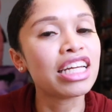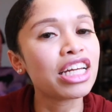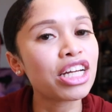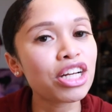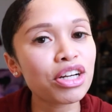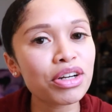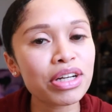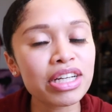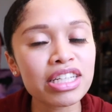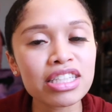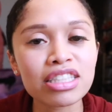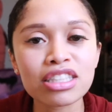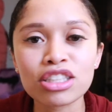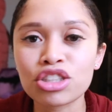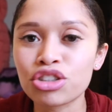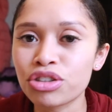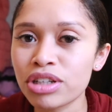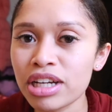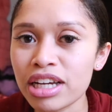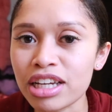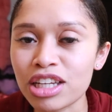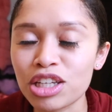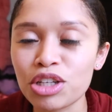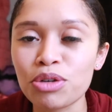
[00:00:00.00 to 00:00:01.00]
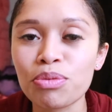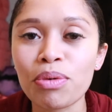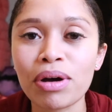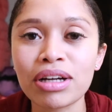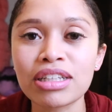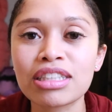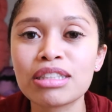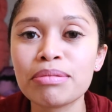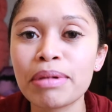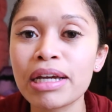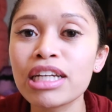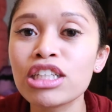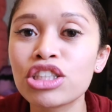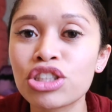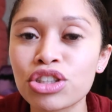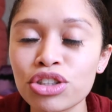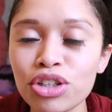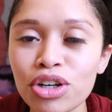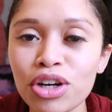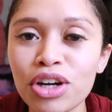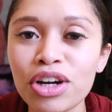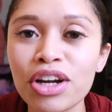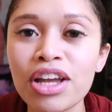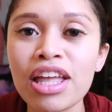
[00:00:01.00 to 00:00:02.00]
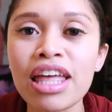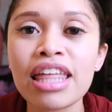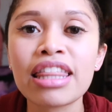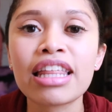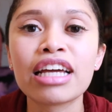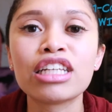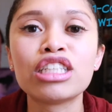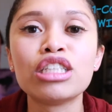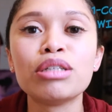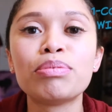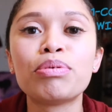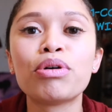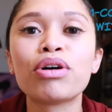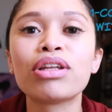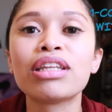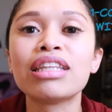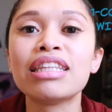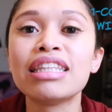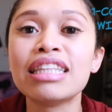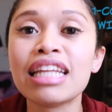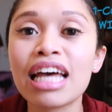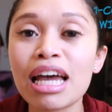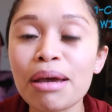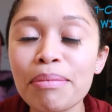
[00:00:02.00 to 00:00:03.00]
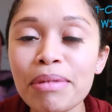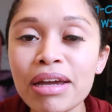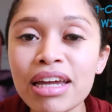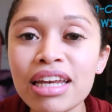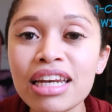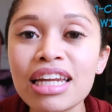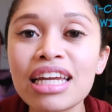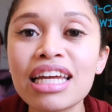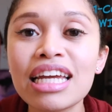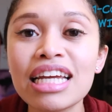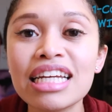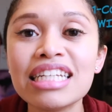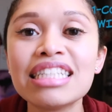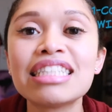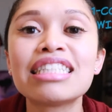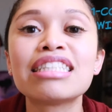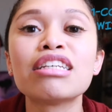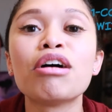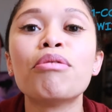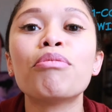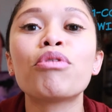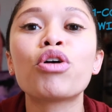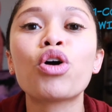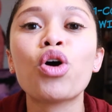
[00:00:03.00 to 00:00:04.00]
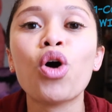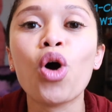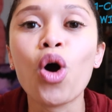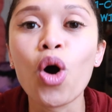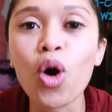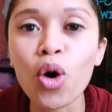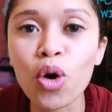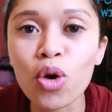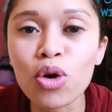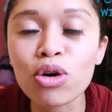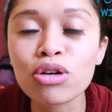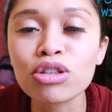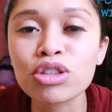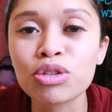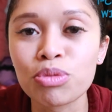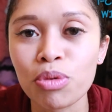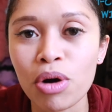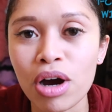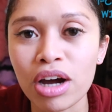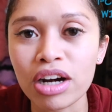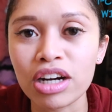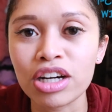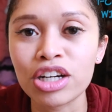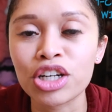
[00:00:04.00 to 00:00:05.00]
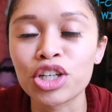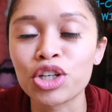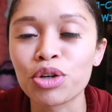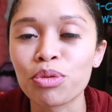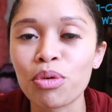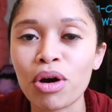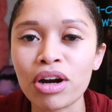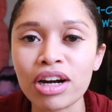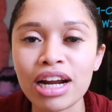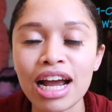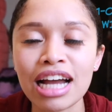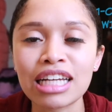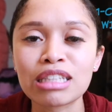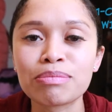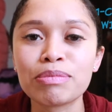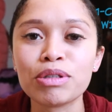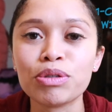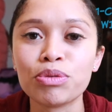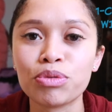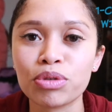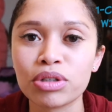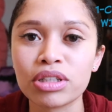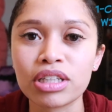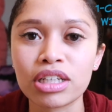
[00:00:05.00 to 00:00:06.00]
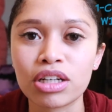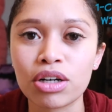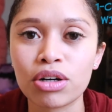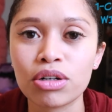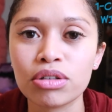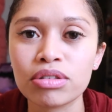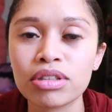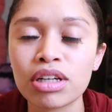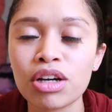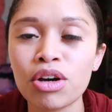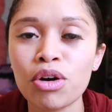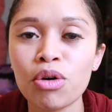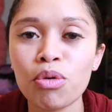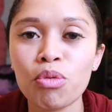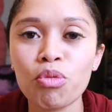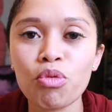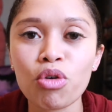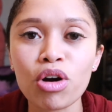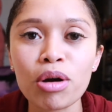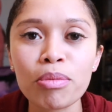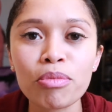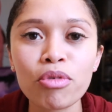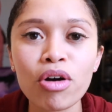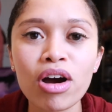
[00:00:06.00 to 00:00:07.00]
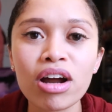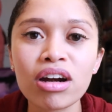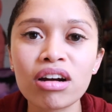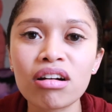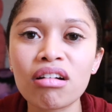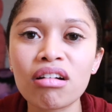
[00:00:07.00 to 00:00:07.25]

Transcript: Here is the trick. You want to make sure that you put lemon in some cold water. Your water has to be really cold. Warm water,